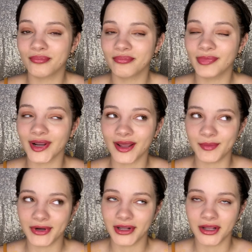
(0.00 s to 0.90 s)
but I
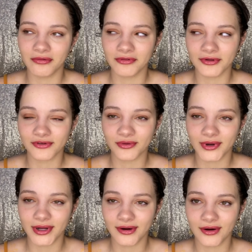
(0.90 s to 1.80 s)
mean, I have really
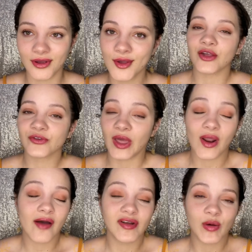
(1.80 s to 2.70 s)
short hair. So I don't
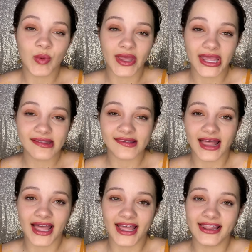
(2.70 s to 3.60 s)
have any complaints.
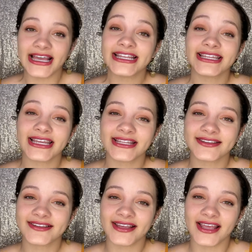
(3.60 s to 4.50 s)
I liked it.
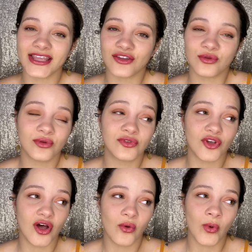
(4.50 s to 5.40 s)
You
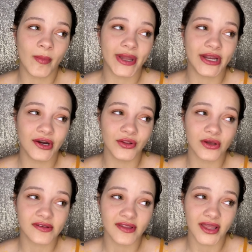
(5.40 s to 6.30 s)
saw what my hair
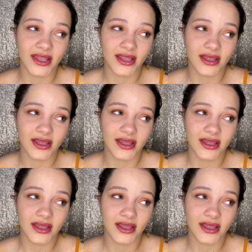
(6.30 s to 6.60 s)
looks like